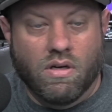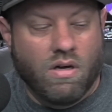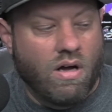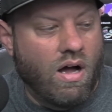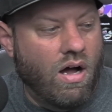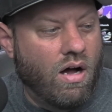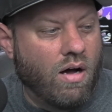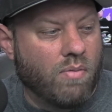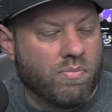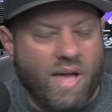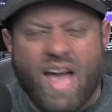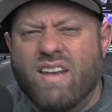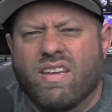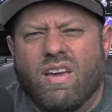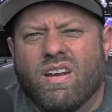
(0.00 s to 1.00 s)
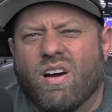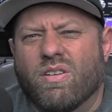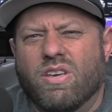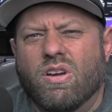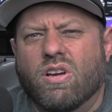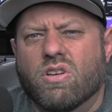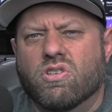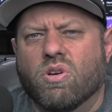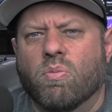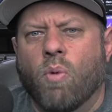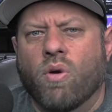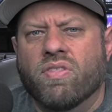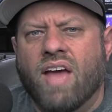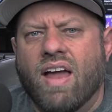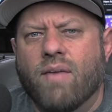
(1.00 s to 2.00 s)
um, and you know you could do
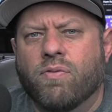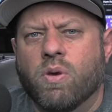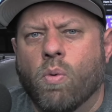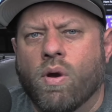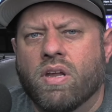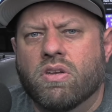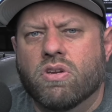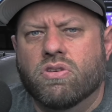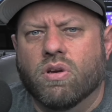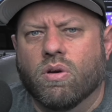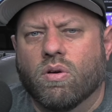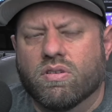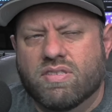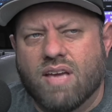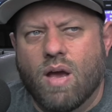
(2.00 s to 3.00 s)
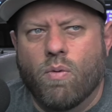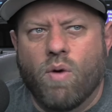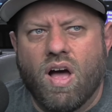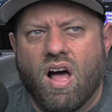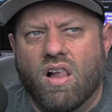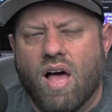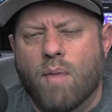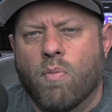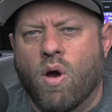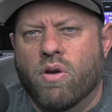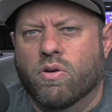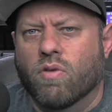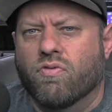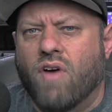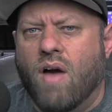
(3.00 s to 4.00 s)
more than that if you wanted to do say, well, I
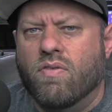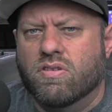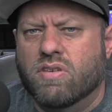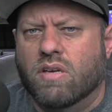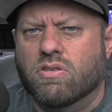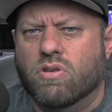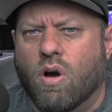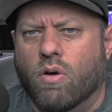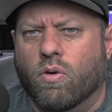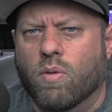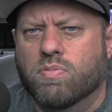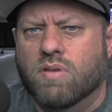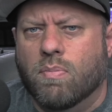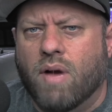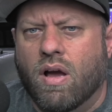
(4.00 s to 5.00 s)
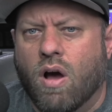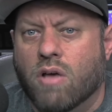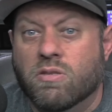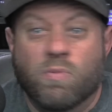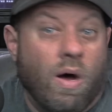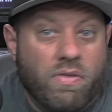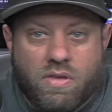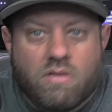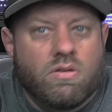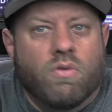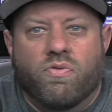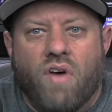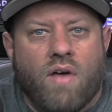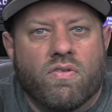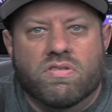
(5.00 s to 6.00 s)
monitor five or six talk groups on my hotspot. Then do
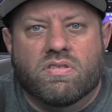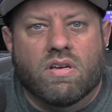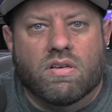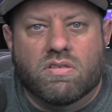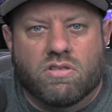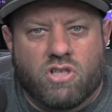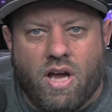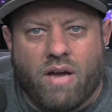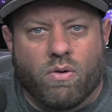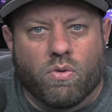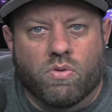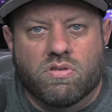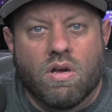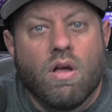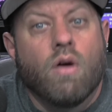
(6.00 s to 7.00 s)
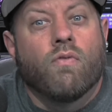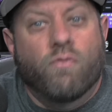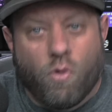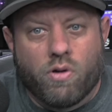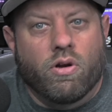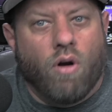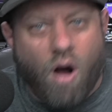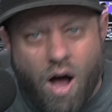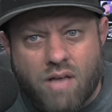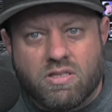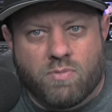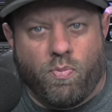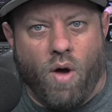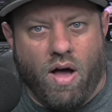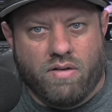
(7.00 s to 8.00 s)
five or six channels for your
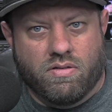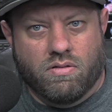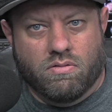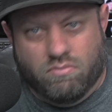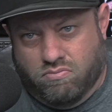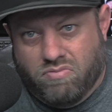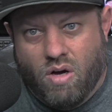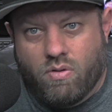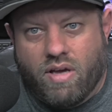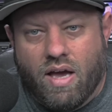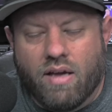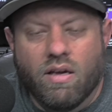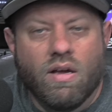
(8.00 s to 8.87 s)
hotspot. Okay,